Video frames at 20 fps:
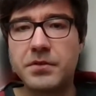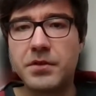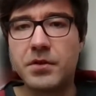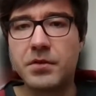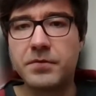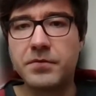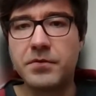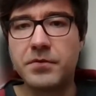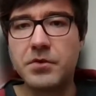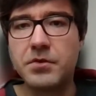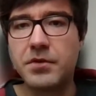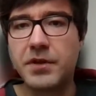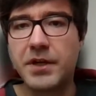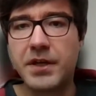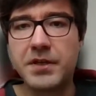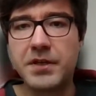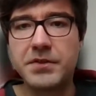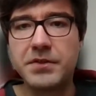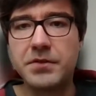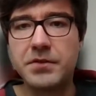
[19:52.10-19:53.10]
of new
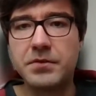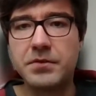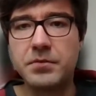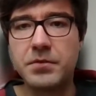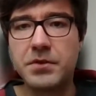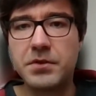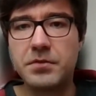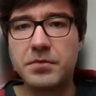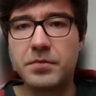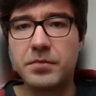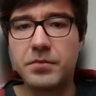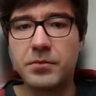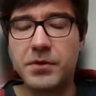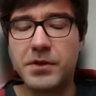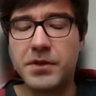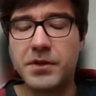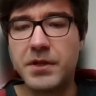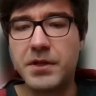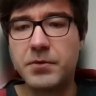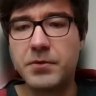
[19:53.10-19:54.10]
cases
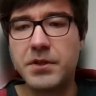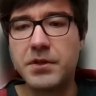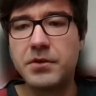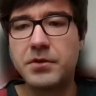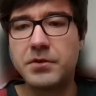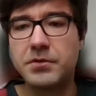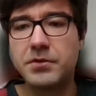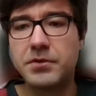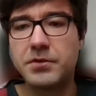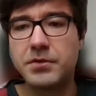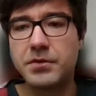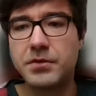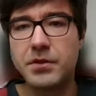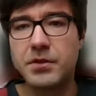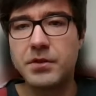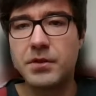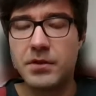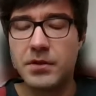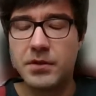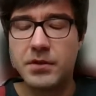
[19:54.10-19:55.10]
they were not
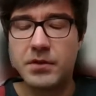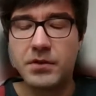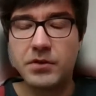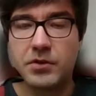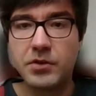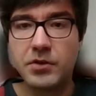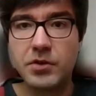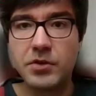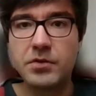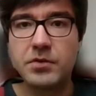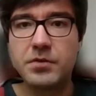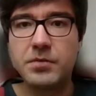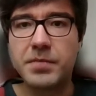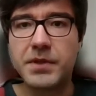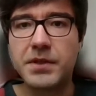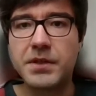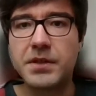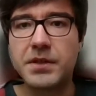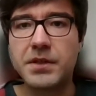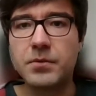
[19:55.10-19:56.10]
good,
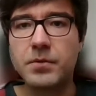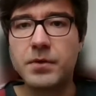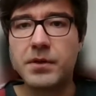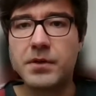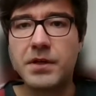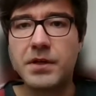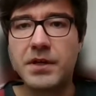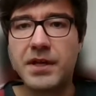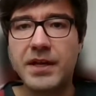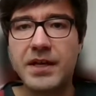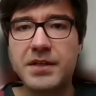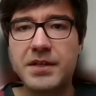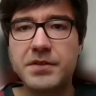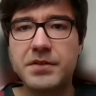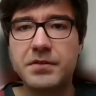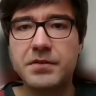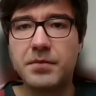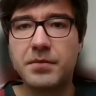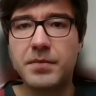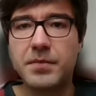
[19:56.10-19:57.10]
but they weren't
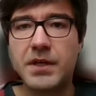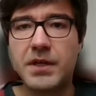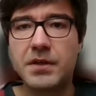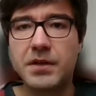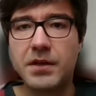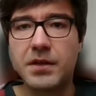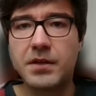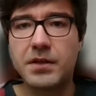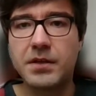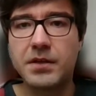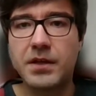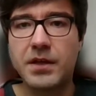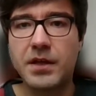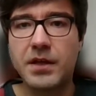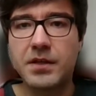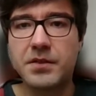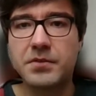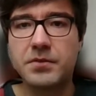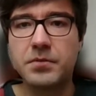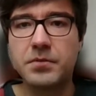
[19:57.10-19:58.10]
as dramatic
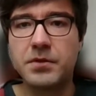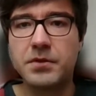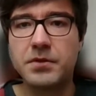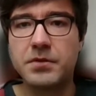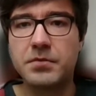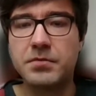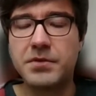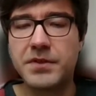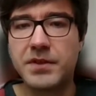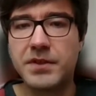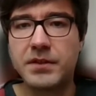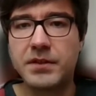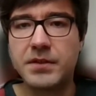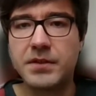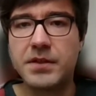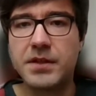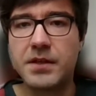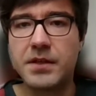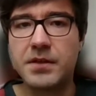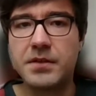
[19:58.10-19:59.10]
as what
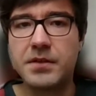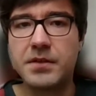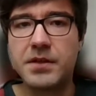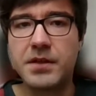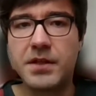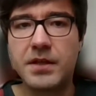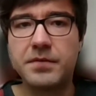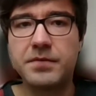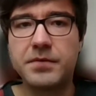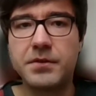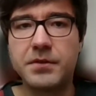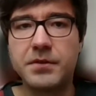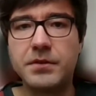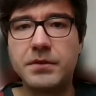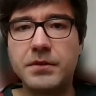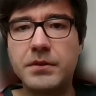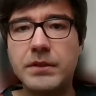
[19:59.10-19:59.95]
resulted then in the death toll.